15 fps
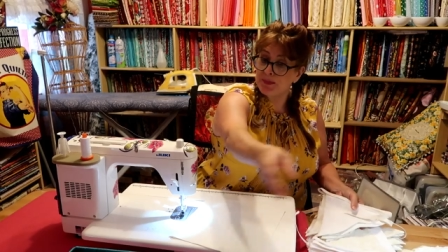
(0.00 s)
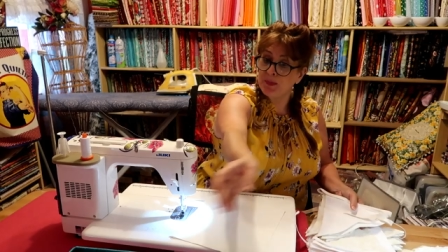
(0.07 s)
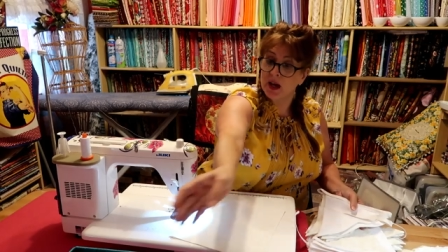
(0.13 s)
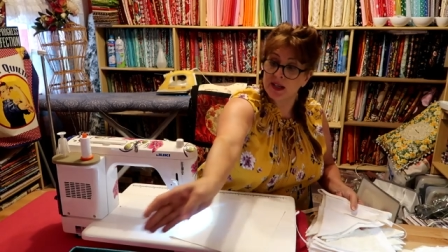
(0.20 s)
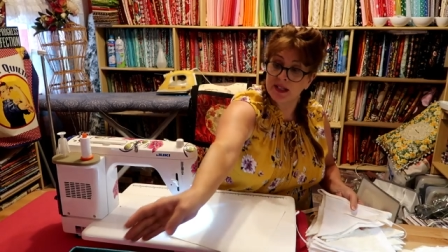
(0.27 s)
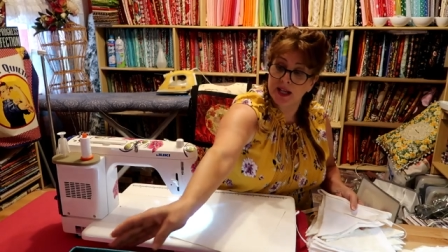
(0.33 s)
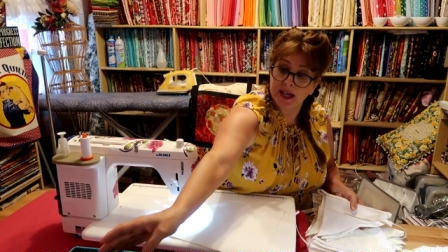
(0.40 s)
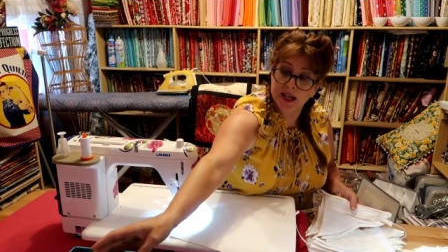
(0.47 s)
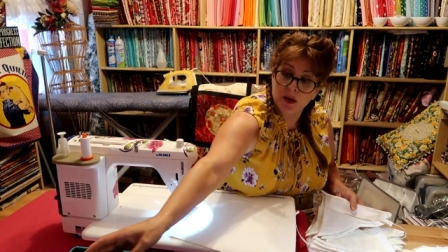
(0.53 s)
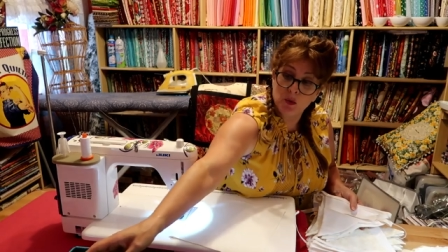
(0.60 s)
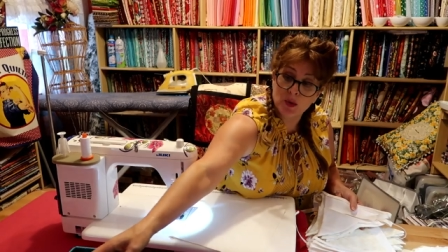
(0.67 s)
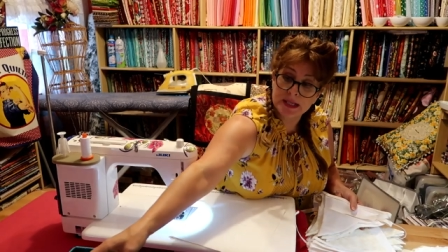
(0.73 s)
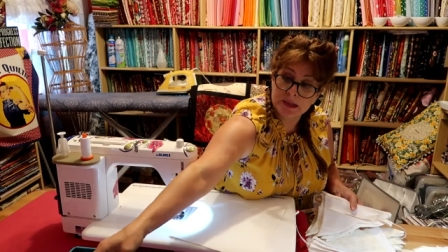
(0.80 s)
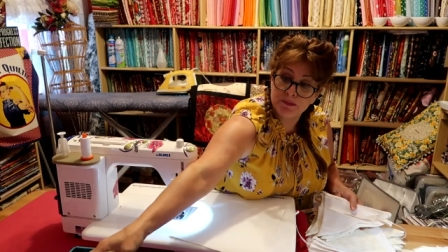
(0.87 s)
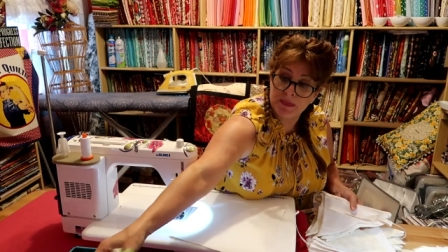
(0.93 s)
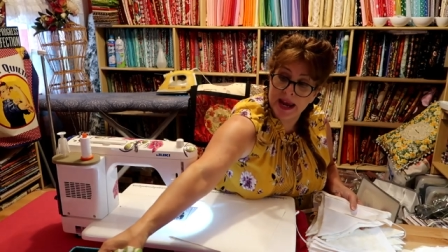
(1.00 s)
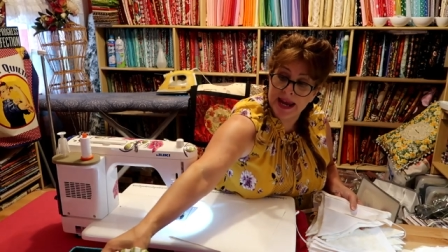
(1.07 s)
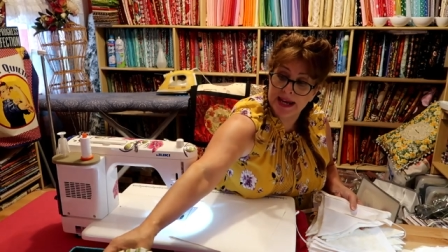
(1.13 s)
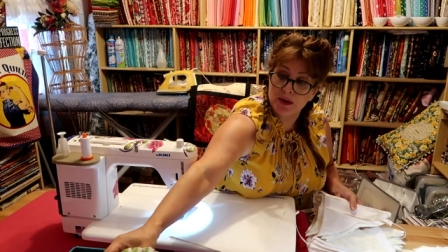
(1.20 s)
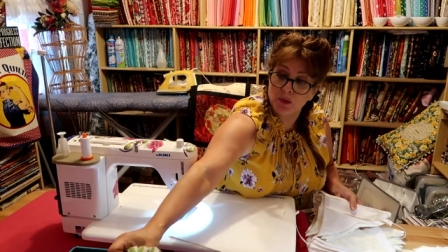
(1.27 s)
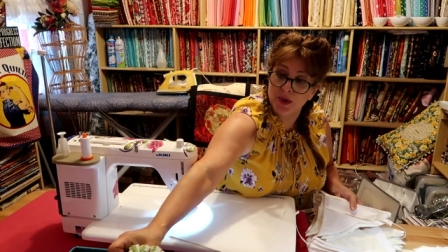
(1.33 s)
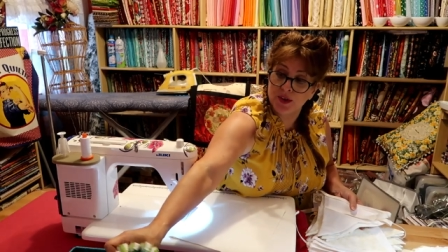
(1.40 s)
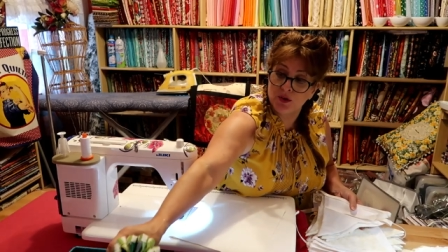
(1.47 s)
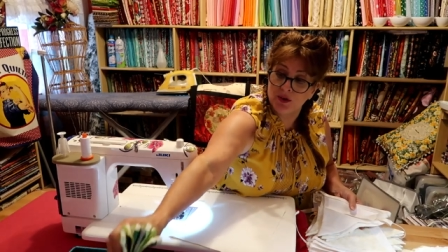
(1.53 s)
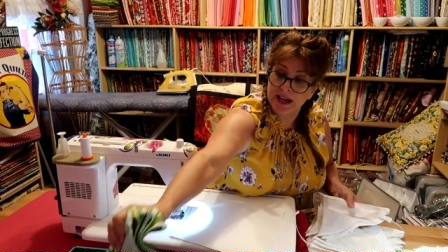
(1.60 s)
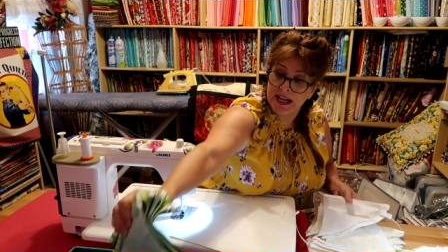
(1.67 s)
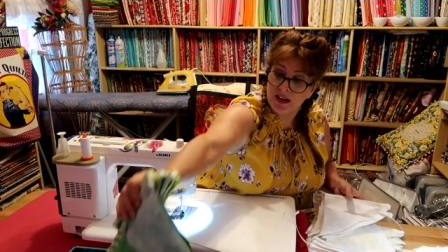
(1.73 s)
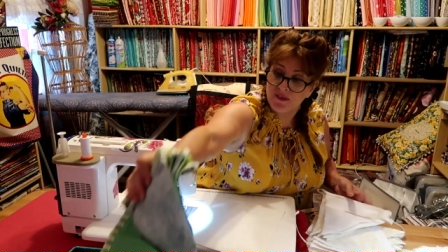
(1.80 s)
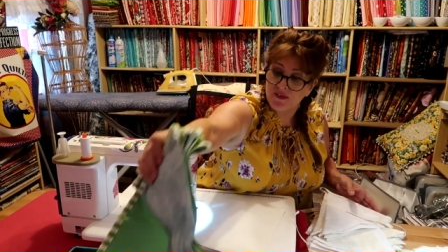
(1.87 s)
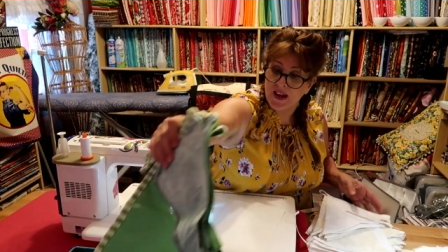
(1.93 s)
bunting was made with
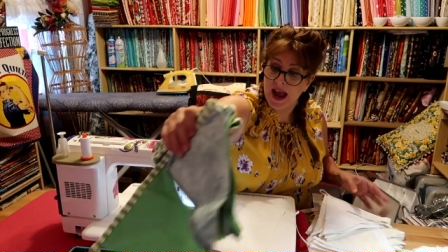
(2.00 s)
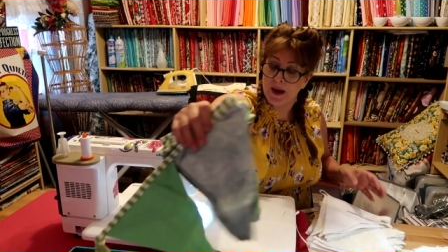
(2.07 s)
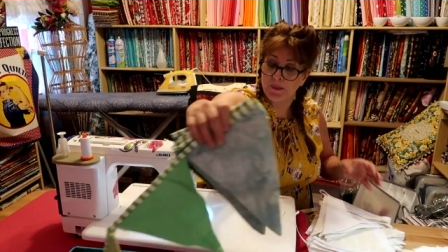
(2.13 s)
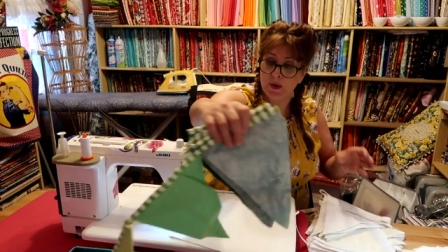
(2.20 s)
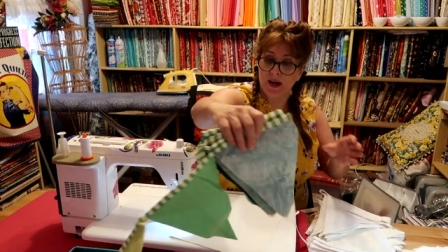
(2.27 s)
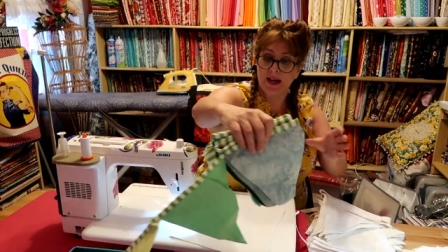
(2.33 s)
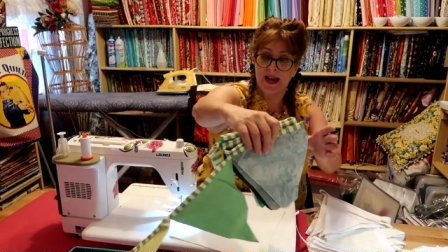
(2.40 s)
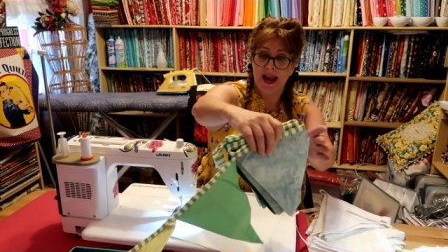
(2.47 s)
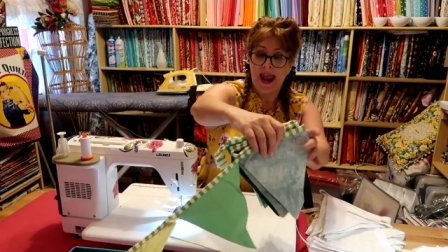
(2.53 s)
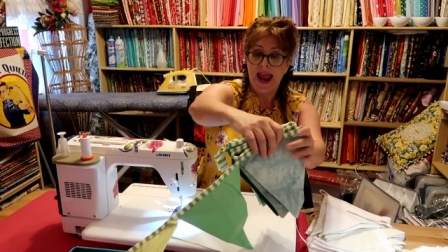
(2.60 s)
green fabric,